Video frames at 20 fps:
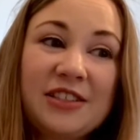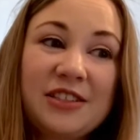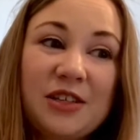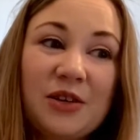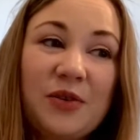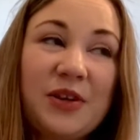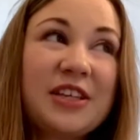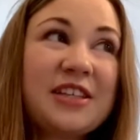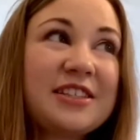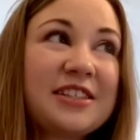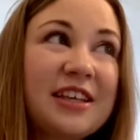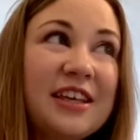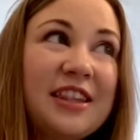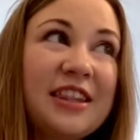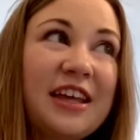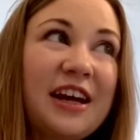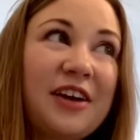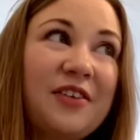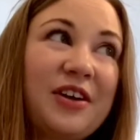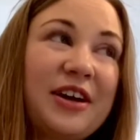so he's in
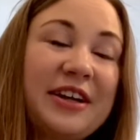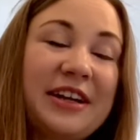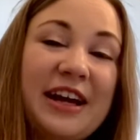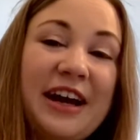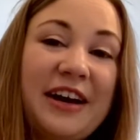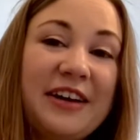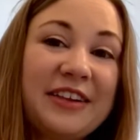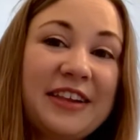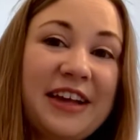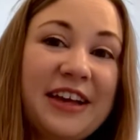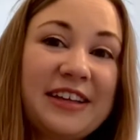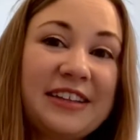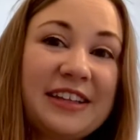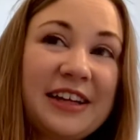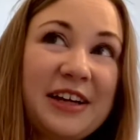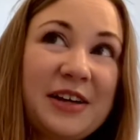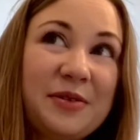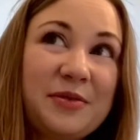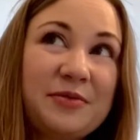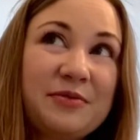there right now, laying
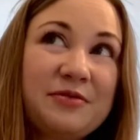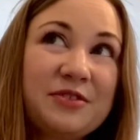there